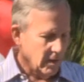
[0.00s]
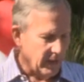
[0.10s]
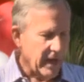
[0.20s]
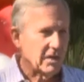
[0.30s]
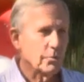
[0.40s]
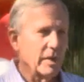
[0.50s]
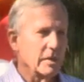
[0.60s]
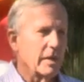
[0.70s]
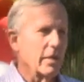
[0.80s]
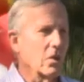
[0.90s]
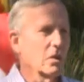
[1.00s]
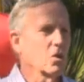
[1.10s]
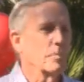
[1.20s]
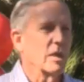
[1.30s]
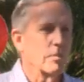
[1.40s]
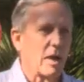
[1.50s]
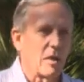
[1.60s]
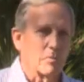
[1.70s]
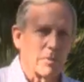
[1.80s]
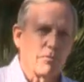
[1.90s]
They asked me to tell you a little bit
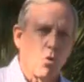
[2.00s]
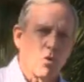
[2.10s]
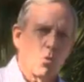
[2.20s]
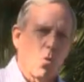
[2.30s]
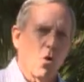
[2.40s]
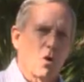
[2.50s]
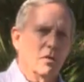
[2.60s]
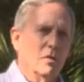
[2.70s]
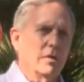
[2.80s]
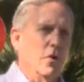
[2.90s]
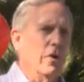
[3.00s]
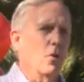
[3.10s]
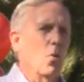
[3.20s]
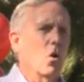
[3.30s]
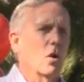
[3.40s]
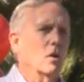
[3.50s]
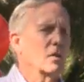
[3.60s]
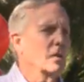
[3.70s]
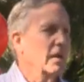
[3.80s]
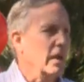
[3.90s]
about before the war, during the war,
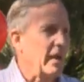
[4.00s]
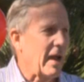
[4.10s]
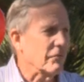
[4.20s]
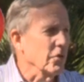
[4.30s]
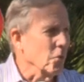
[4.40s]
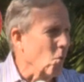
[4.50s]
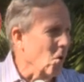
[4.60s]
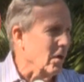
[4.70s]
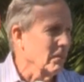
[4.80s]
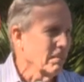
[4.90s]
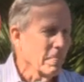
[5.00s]
and after the war.